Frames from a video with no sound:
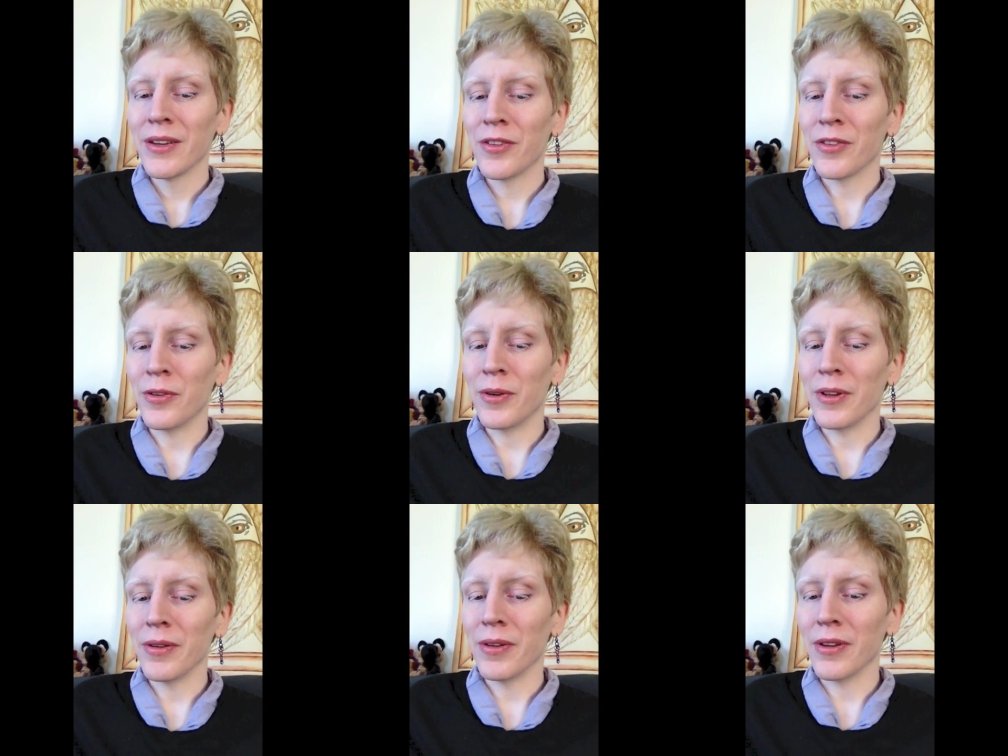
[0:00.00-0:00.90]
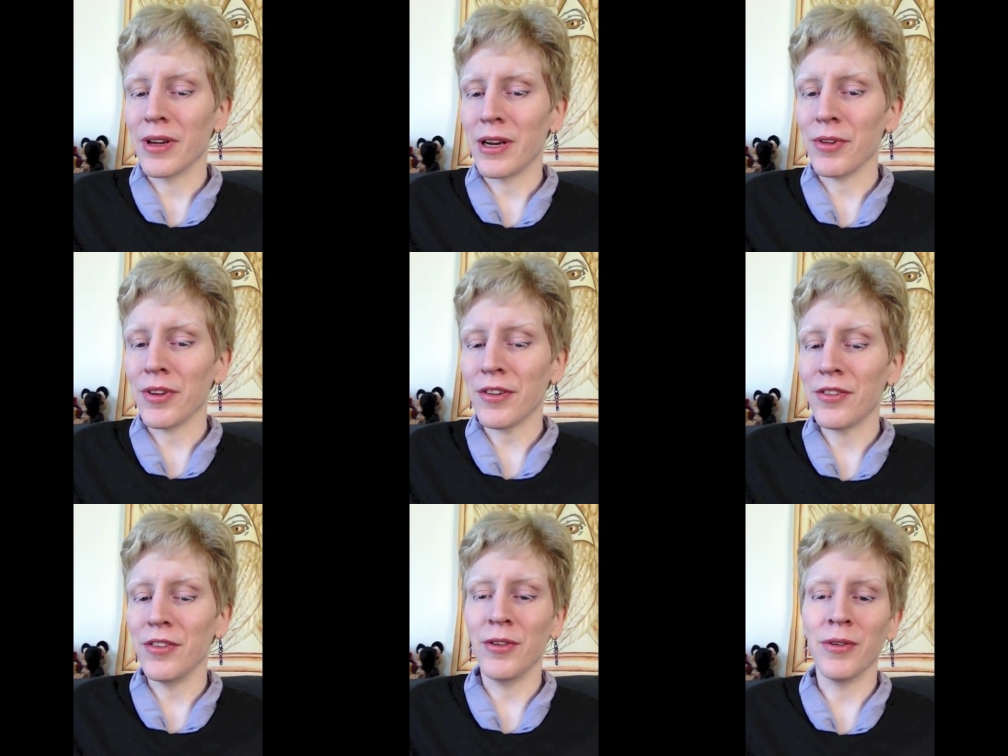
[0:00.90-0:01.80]
so uh, I was
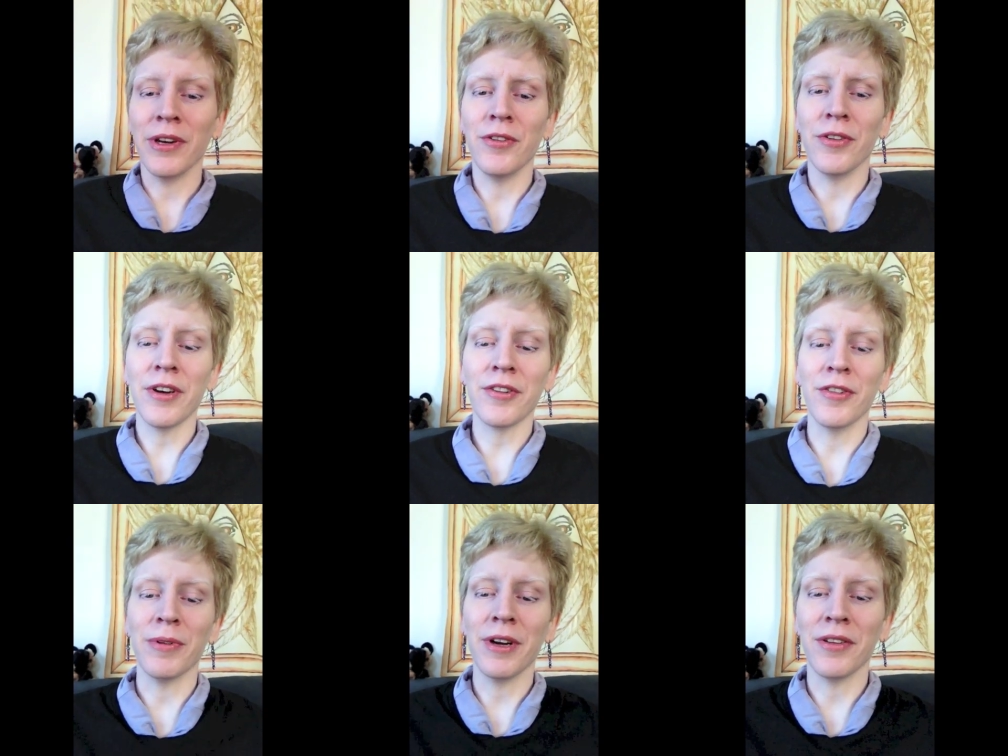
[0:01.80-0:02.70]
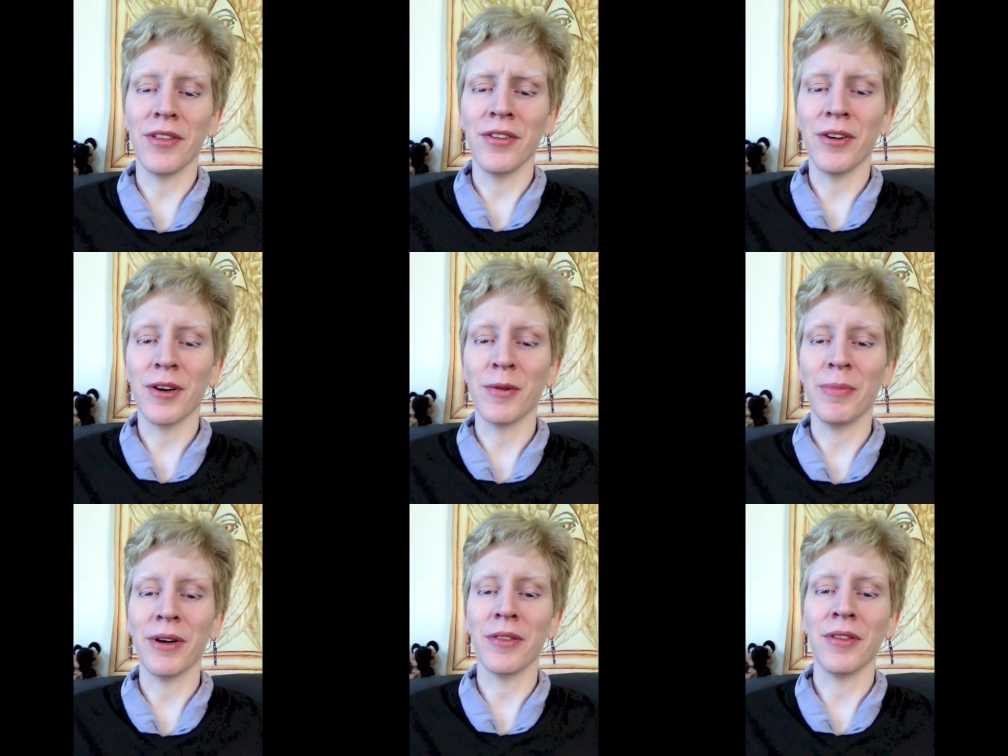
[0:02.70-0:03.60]
asked to do an introduction rather than talk
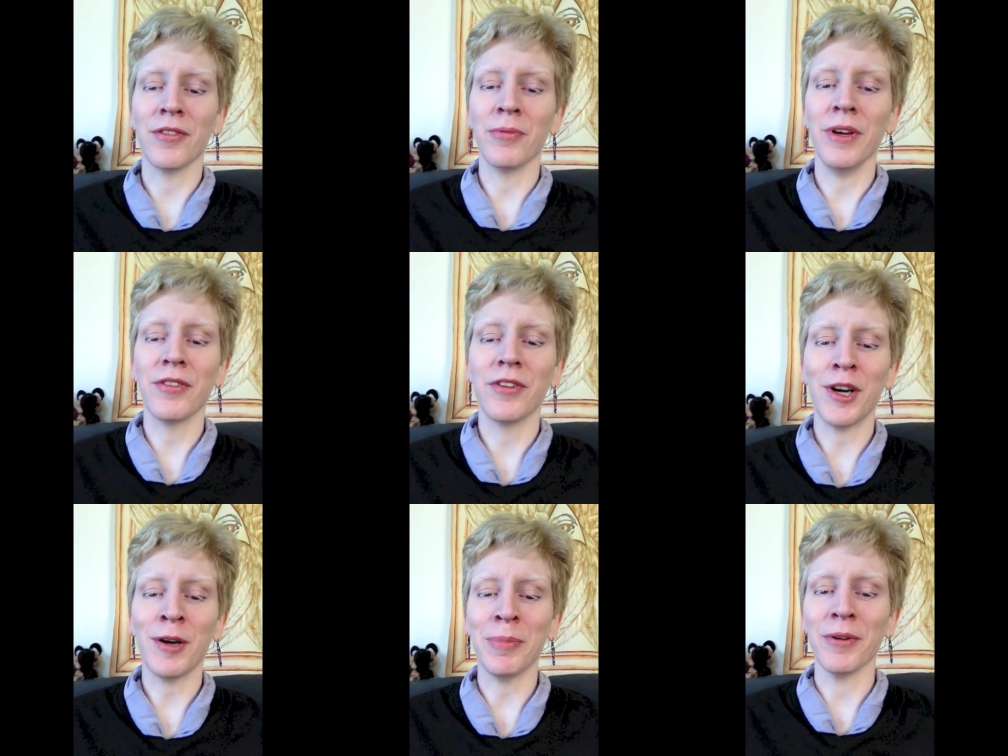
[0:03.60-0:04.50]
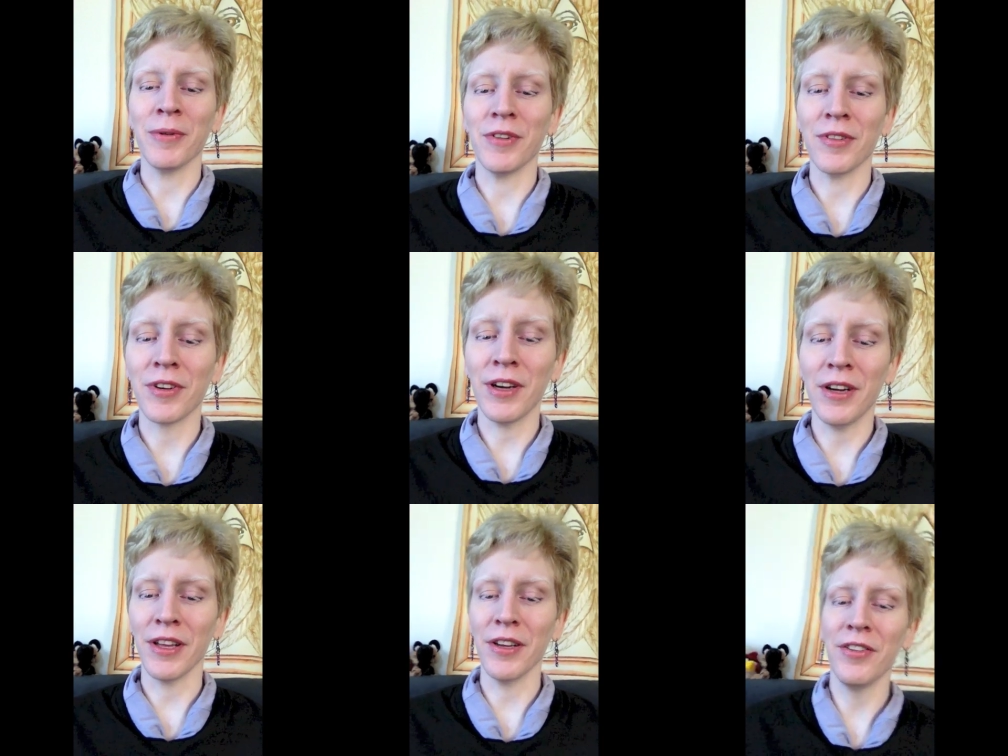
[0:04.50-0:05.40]
about this week's topic, which is
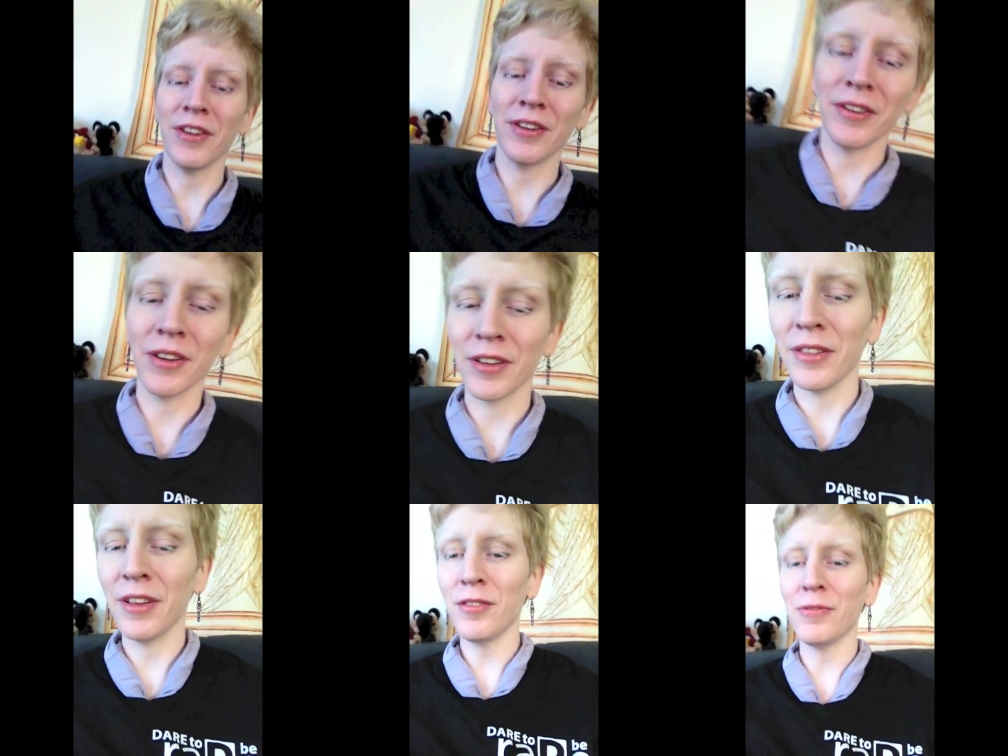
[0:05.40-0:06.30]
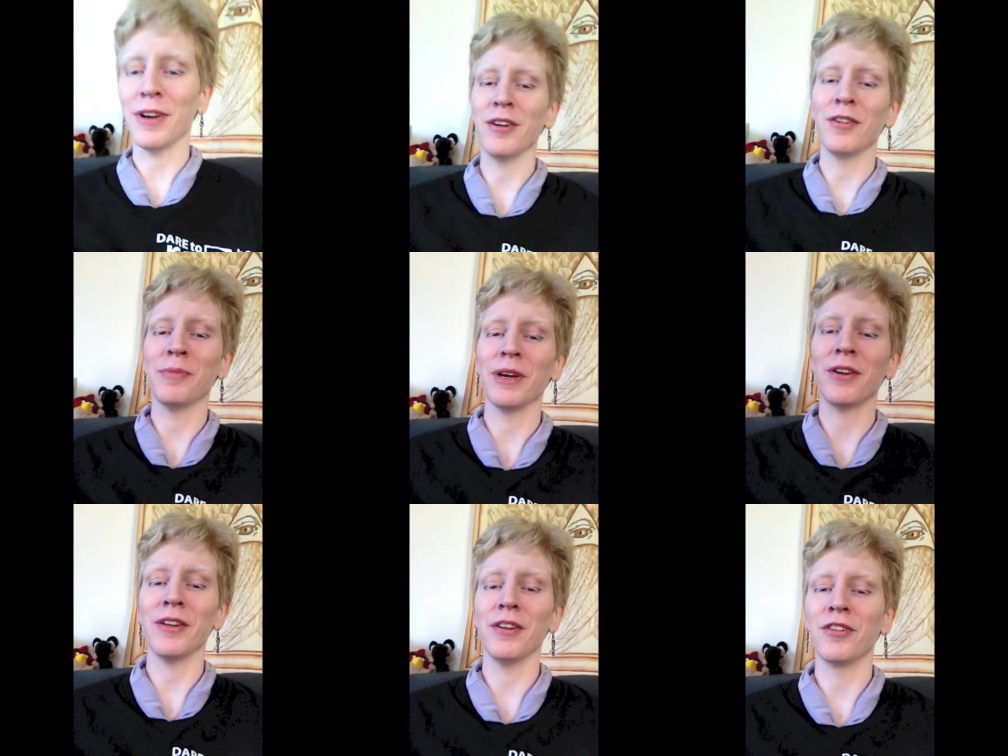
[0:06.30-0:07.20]
college, and uh, that's fine because my
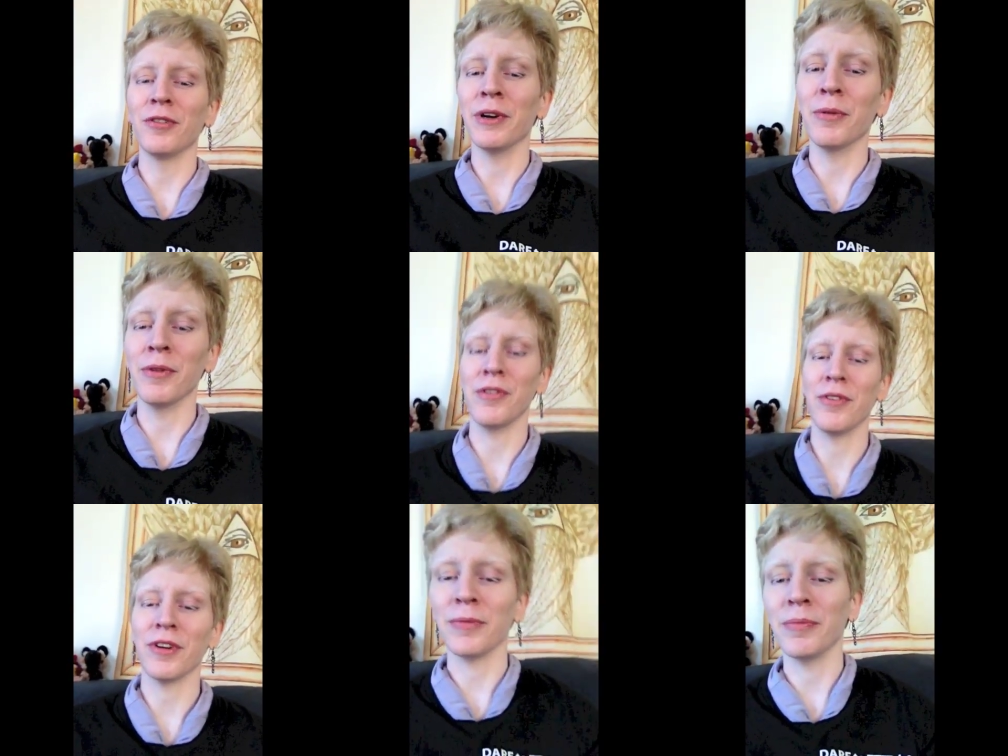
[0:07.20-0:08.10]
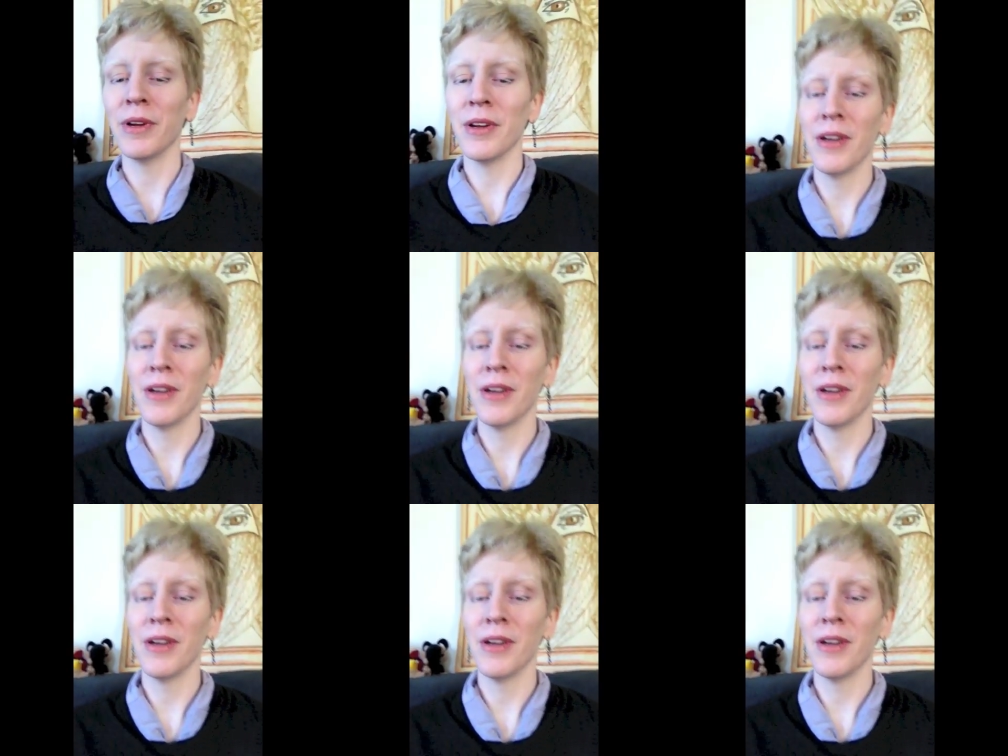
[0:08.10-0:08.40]
college career was um,